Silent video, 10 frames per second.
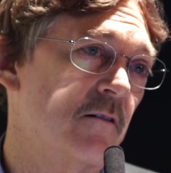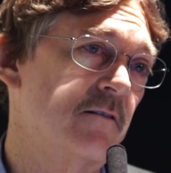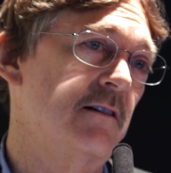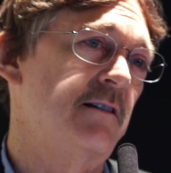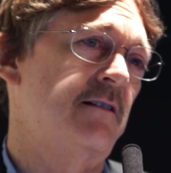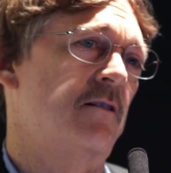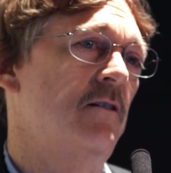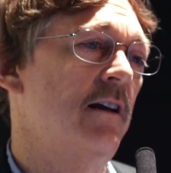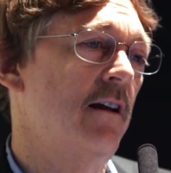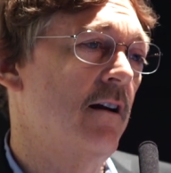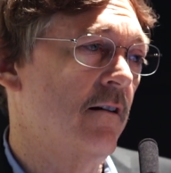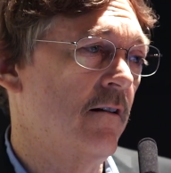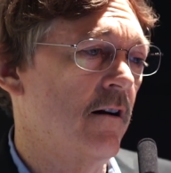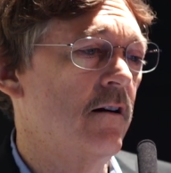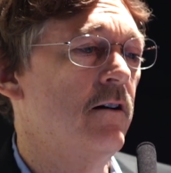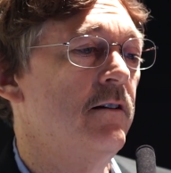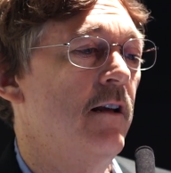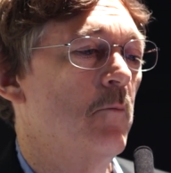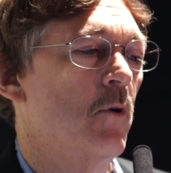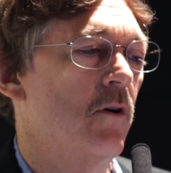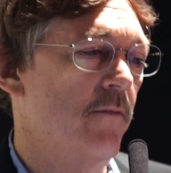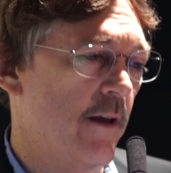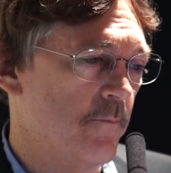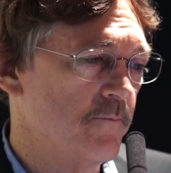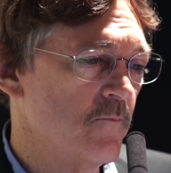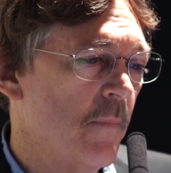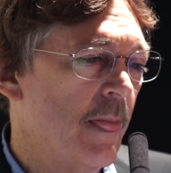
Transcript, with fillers: or certainly a good number of them.